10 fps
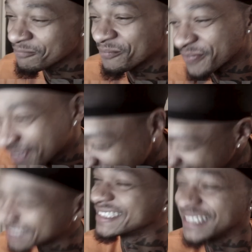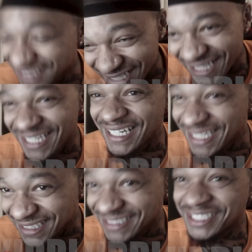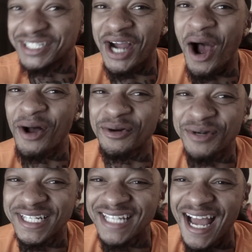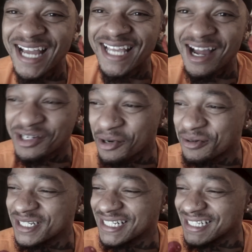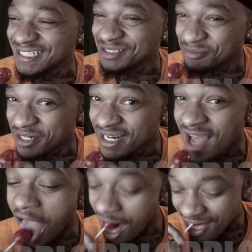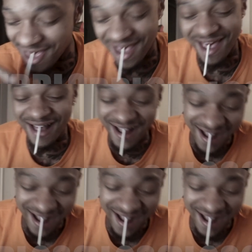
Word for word: things, yeah, sir. All the way live. Y'all know what it is, man. Shake